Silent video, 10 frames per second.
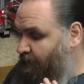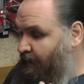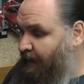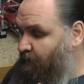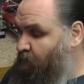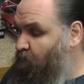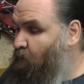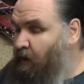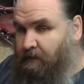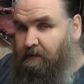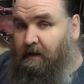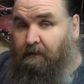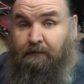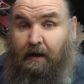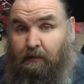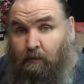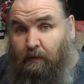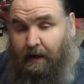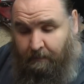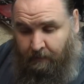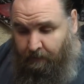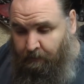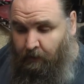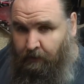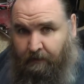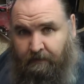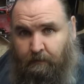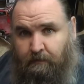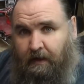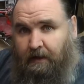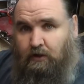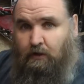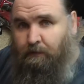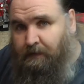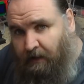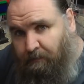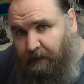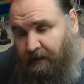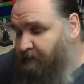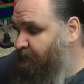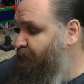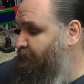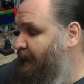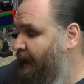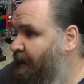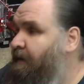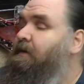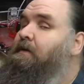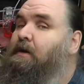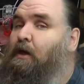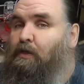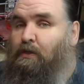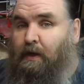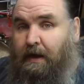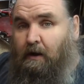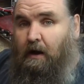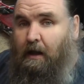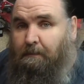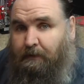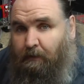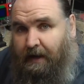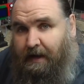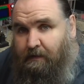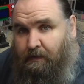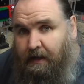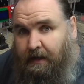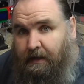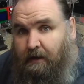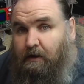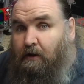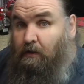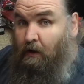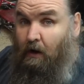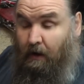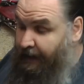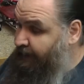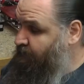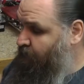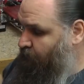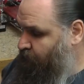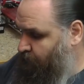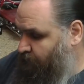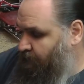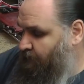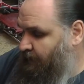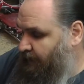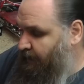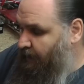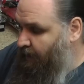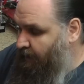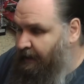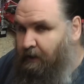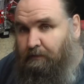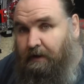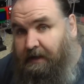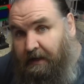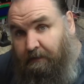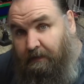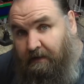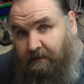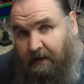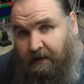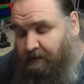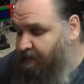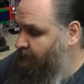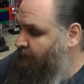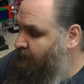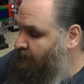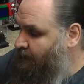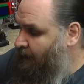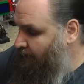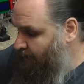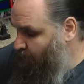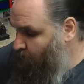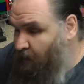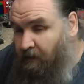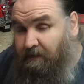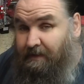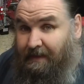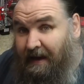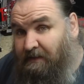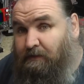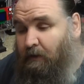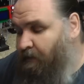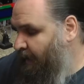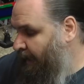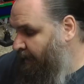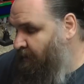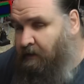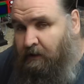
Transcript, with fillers: Then once they've done all them and I've got a nice little selection of test pieces from that, then I'll upgrade the the hot end to the the uh, E3D V6, and then once that's on there,